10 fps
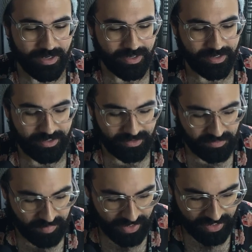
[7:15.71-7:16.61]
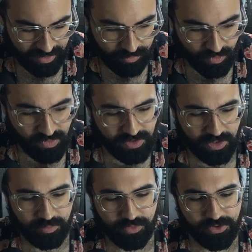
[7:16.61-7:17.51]
It is by Bruce
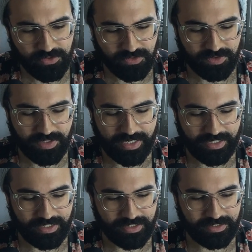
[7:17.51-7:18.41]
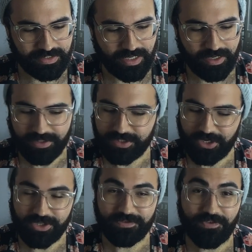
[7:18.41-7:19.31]
LaBruce, and it is uh,
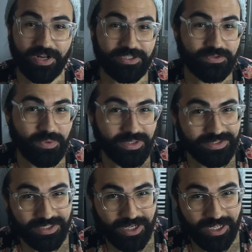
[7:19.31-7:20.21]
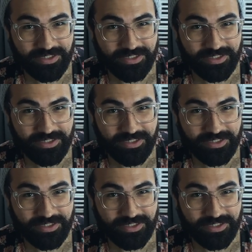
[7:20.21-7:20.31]
stars Francois Sagat,